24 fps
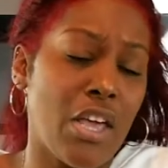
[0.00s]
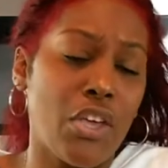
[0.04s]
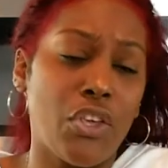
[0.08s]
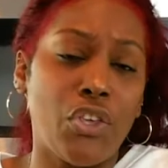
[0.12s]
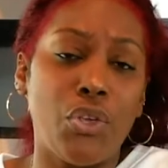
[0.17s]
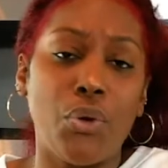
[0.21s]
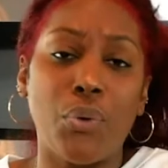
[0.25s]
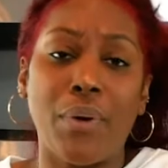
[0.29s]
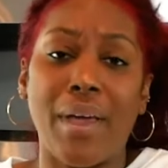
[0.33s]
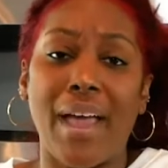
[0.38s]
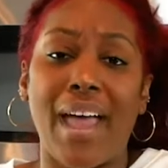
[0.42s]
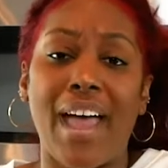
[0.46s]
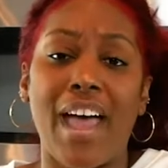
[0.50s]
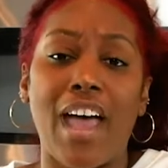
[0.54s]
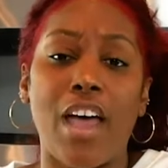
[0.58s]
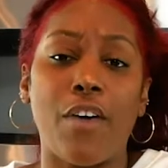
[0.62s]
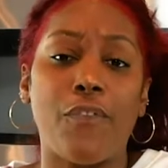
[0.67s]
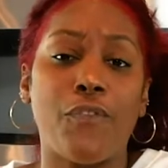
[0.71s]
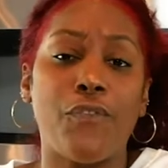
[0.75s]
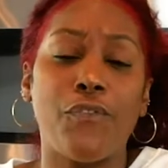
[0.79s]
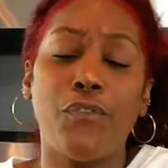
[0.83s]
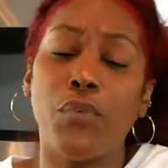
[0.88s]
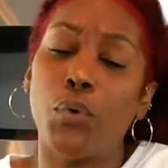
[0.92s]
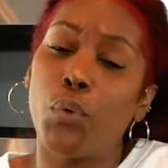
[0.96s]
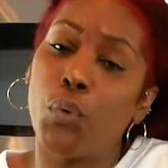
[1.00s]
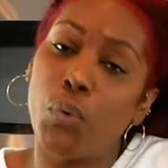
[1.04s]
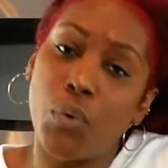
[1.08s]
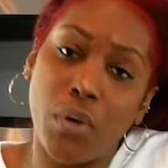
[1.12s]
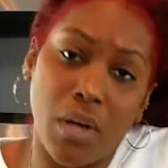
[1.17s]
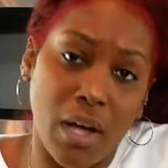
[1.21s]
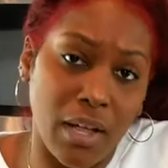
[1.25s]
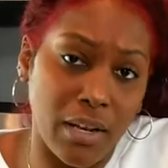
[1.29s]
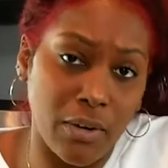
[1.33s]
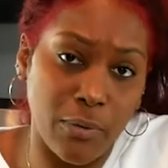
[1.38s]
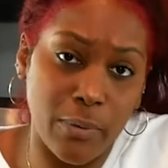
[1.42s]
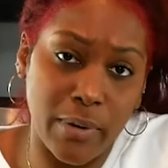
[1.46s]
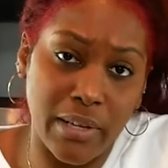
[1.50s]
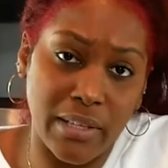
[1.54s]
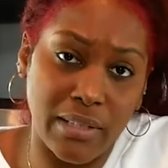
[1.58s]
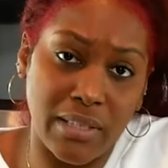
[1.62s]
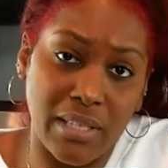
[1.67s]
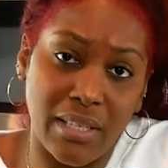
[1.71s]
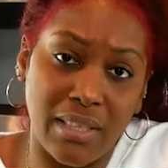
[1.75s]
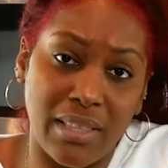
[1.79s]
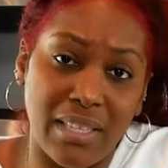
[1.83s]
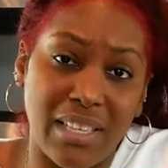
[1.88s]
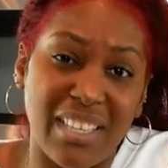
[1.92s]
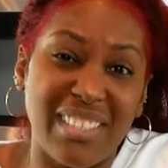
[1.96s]
You could add food coloring
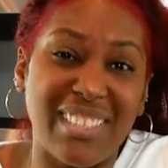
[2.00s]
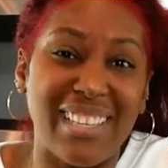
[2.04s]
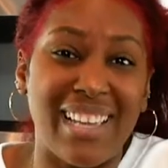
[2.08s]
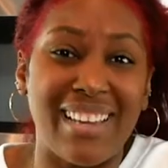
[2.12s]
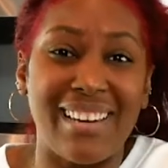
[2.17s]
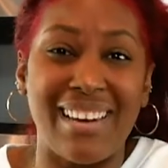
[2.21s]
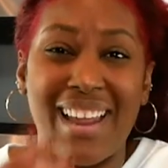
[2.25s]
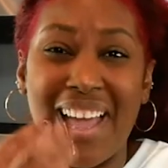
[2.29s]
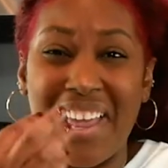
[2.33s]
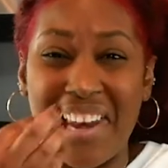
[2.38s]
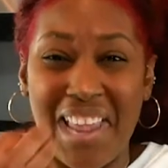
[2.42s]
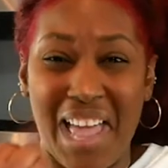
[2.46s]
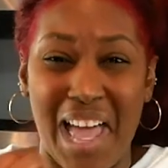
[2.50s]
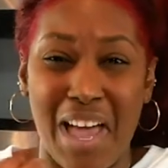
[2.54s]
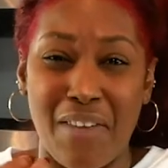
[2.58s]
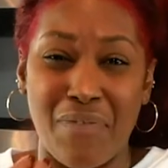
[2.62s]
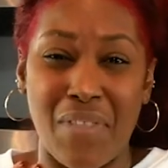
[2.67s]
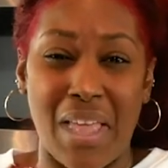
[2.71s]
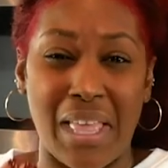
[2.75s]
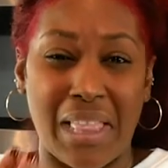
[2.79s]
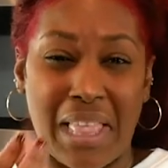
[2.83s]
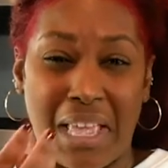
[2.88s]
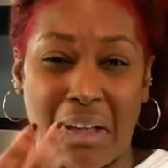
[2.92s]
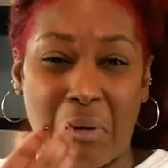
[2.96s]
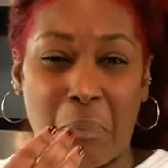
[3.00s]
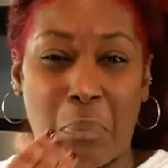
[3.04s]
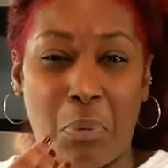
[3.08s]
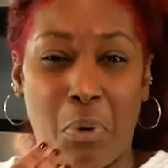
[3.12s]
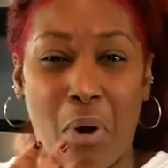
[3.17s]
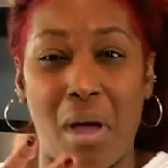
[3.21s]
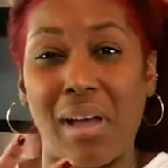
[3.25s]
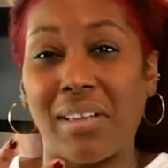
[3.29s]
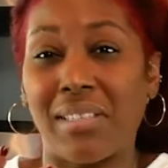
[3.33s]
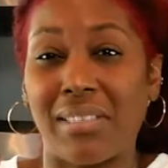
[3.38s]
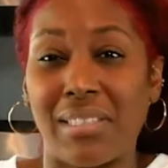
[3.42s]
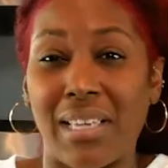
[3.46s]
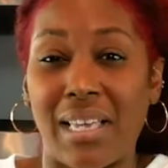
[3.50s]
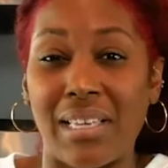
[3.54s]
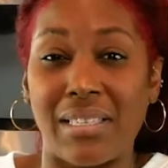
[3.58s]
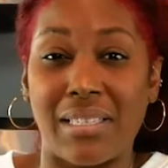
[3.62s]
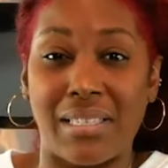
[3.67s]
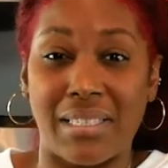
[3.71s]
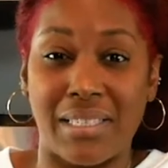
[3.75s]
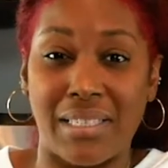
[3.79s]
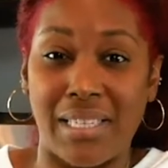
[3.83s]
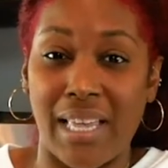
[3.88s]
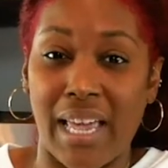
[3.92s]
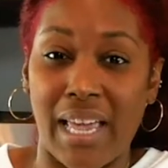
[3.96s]
to this and not have that like
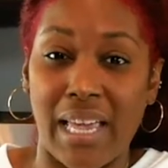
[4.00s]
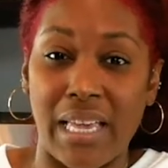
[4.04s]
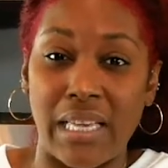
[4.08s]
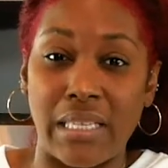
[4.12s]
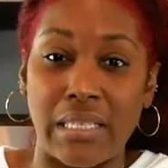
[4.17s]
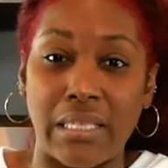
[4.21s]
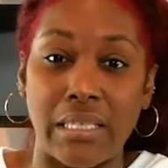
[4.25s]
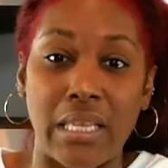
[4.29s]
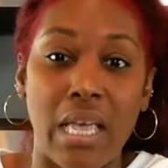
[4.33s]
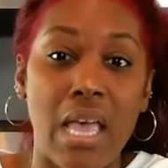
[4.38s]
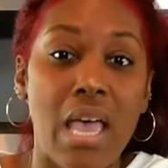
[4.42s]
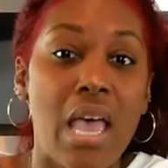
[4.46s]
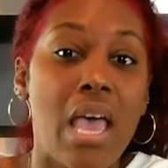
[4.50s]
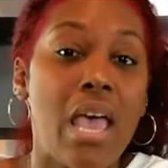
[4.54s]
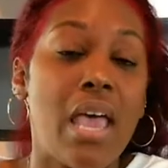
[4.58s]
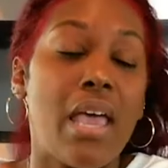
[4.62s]
processed taste.